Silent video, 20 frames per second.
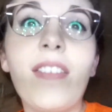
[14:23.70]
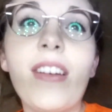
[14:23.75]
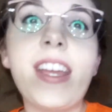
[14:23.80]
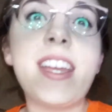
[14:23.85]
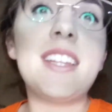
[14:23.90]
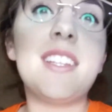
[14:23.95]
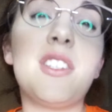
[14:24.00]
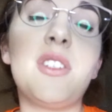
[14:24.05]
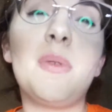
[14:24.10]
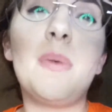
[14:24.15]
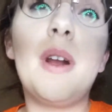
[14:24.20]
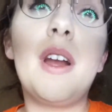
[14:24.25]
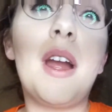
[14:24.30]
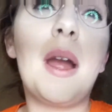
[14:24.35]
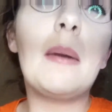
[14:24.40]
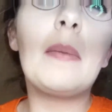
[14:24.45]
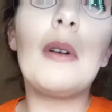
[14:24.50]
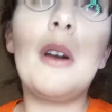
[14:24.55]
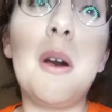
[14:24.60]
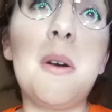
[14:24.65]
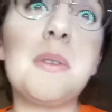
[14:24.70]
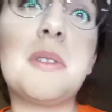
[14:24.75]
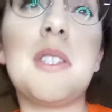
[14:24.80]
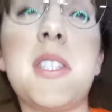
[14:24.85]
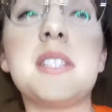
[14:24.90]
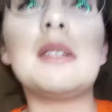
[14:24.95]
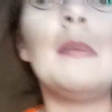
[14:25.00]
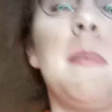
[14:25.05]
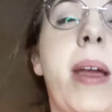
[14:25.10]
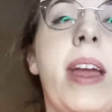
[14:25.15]
it to where I'm
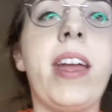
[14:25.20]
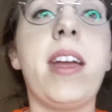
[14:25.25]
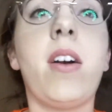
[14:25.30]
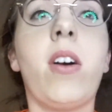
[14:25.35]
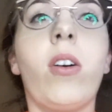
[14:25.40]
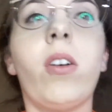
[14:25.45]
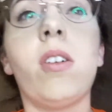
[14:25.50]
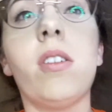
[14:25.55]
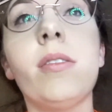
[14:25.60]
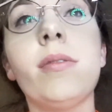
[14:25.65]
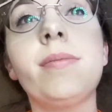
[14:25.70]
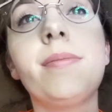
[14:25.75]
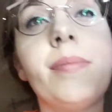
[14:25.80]
ghostly pale,